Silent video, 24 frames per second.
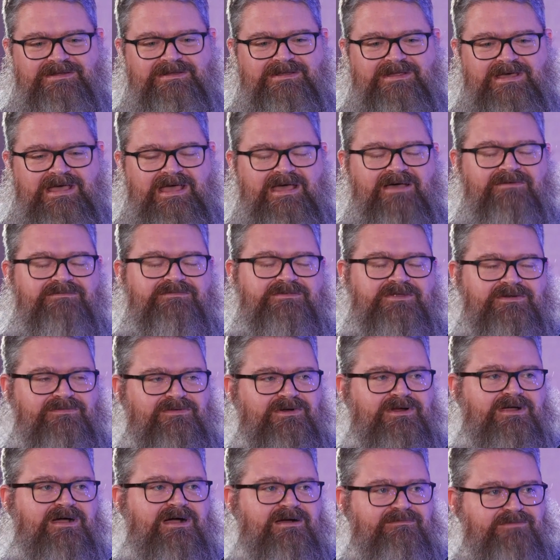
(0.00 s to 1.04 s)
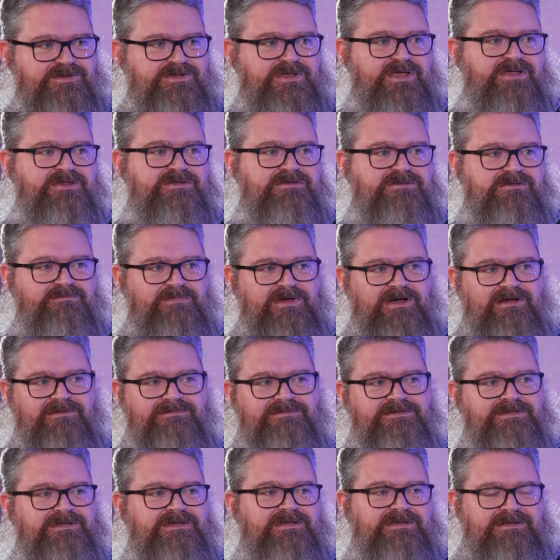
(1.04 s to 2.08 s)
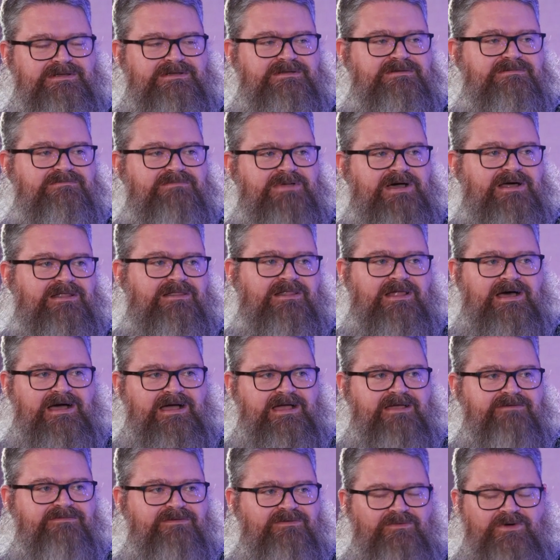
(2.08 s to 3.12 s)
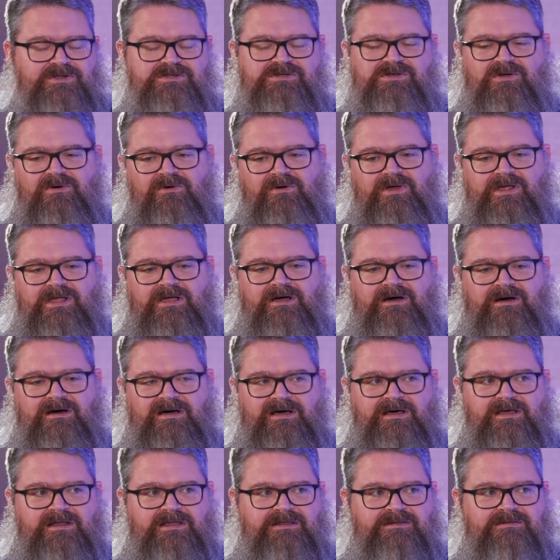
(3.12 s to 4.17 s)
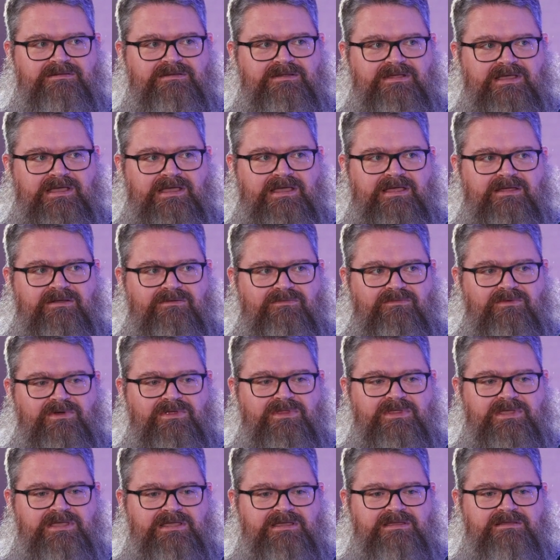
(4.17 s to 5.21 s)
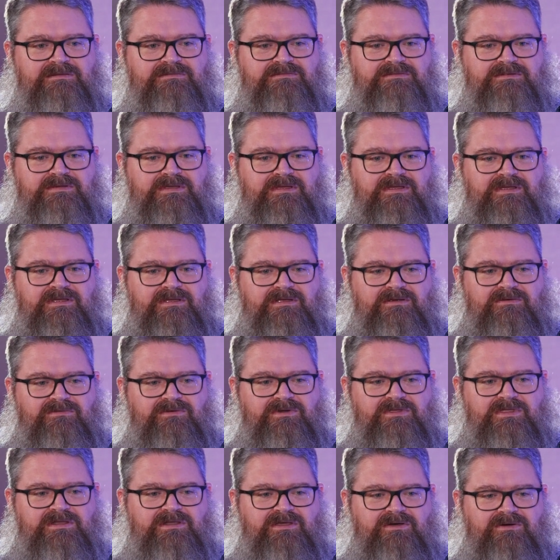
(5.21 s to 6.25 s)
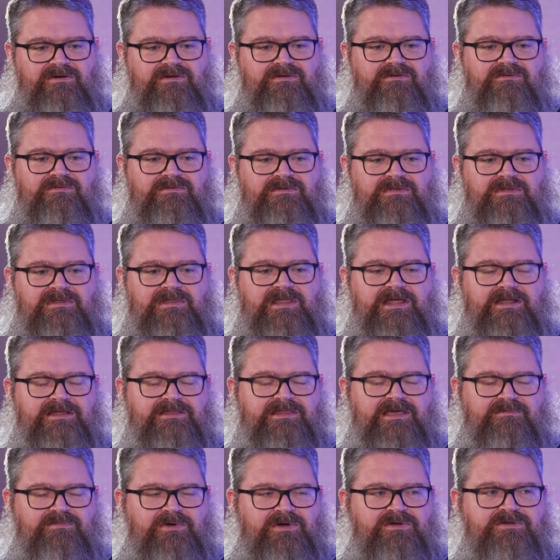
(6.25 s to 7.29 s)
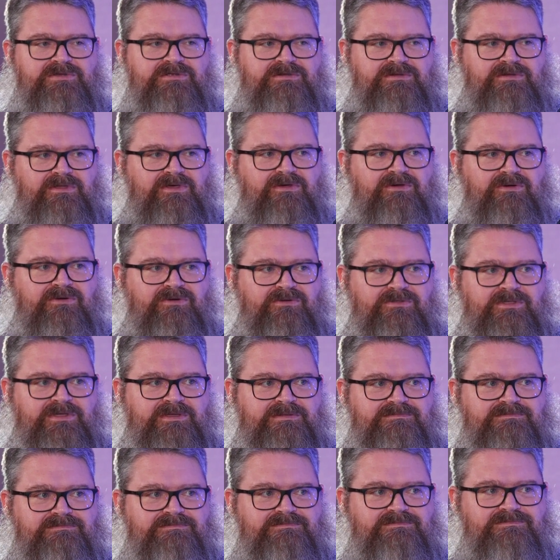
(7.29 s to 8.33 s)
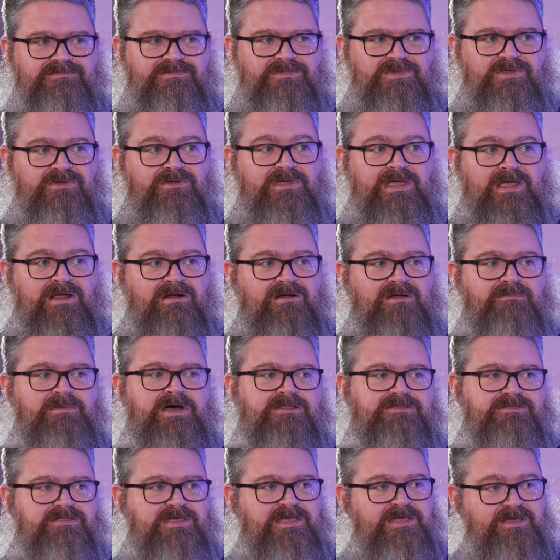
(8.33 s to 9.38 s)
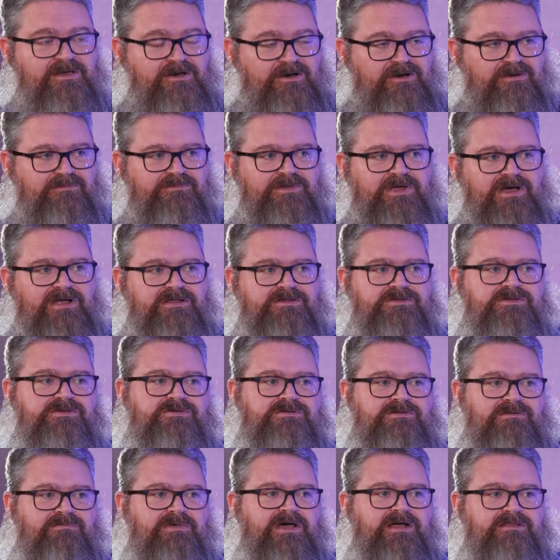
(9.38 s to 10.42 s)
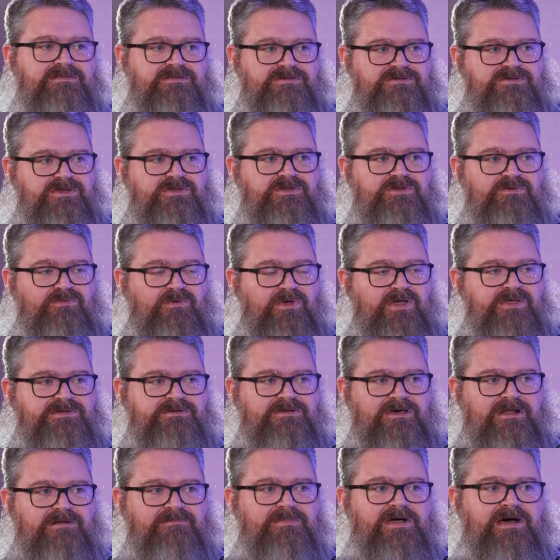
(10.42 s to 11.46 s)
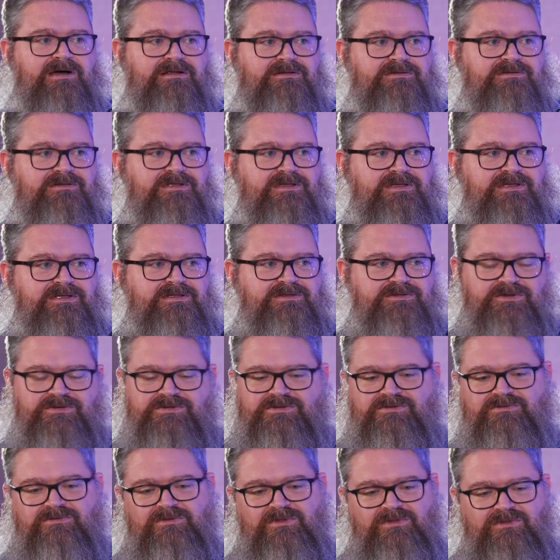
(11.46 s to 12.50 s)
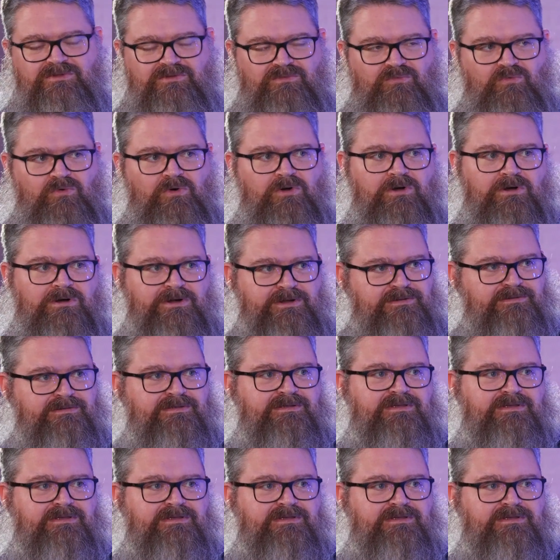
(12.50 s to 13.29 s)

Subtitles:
have different conversations about life and what's going on, and really letting that person know that you care about them, not just about the situation, not about just the work